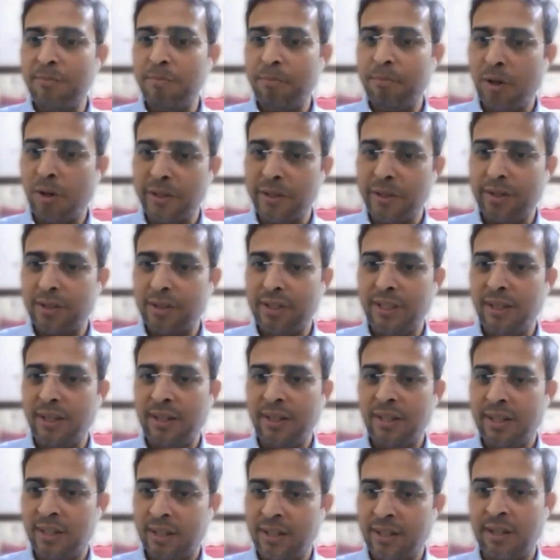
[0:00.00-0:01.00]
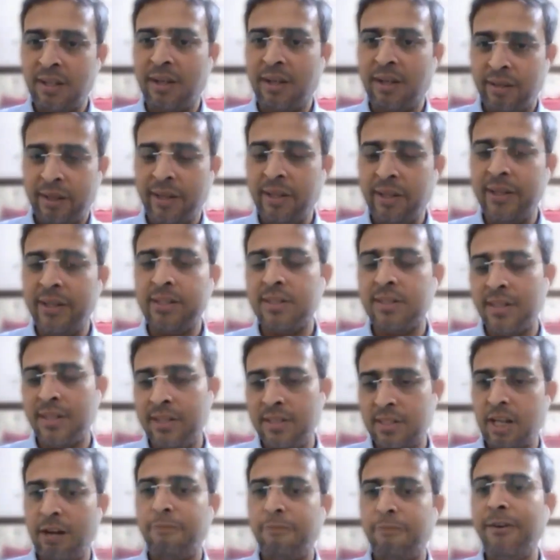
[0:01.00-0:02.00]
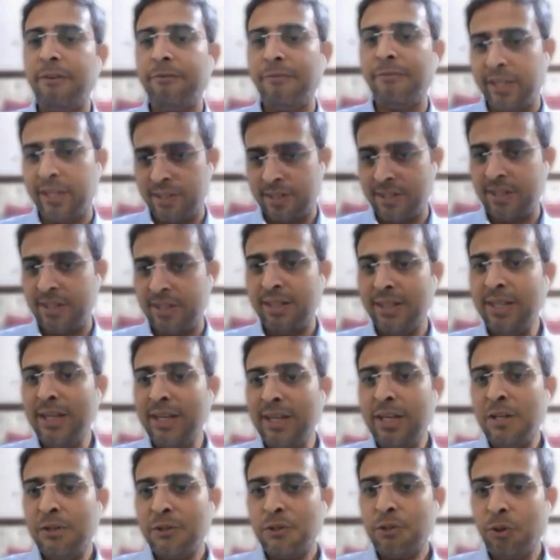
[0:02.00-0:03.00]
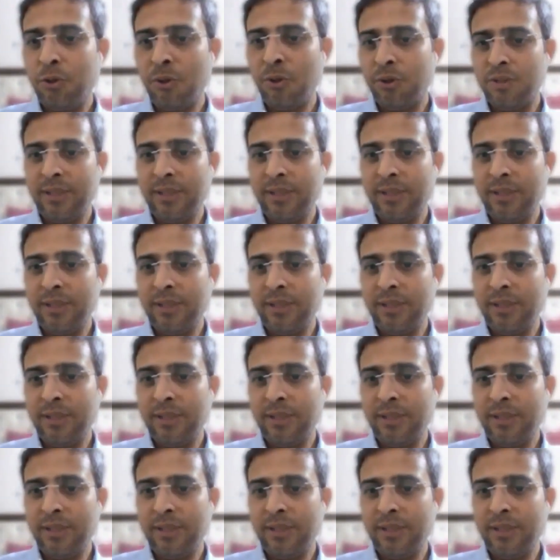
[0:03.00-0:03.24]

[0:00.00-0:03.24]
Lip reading: of the most important thing is self efficacy.